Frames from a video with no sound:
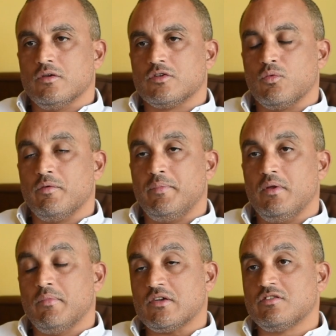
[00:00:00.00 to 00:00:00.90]
So we've
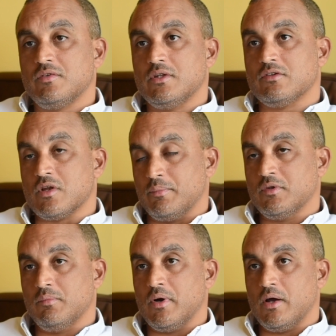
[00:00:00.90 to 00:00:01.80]
been massively
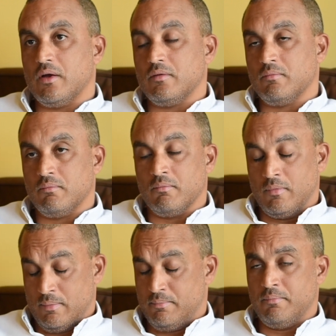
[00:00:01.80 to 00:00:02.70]
disrupted
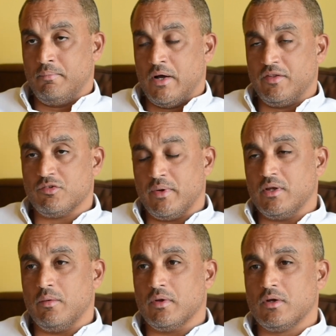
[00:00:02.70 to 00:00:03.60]
by this
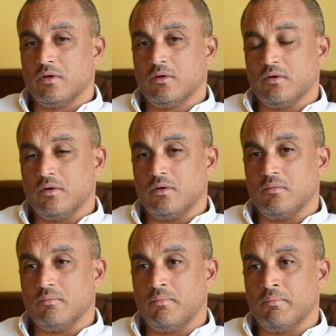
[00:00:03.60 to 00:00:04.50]
pandemic.
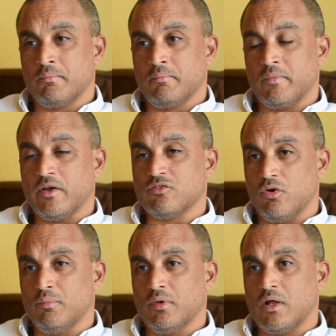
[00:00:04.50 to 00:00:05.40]
By
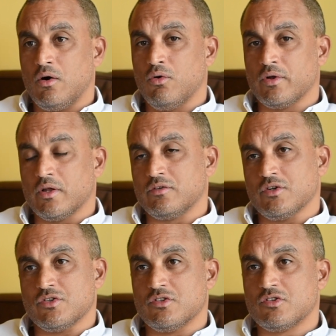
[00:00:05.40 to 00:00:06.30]
example, our
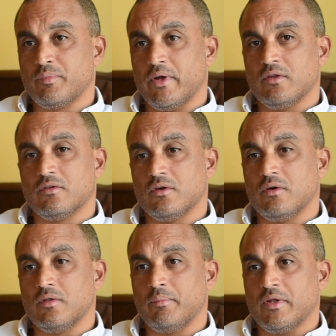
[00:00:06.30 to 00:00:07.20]
organization spent
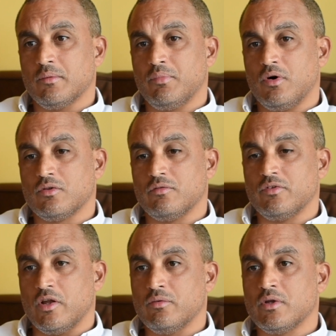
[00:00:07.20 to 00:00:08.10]
the better part of
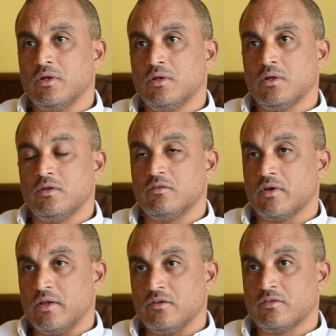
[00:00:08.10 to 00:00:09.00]
January
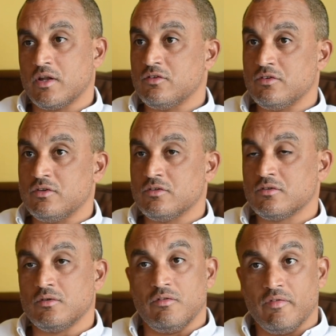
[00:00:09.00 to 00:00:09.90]
designing strategies,
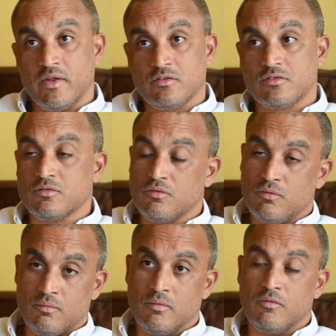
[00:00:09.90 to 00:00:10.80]
events
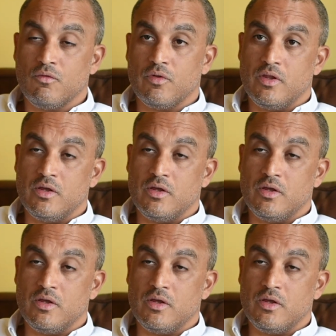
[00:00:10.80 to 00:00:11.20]
for the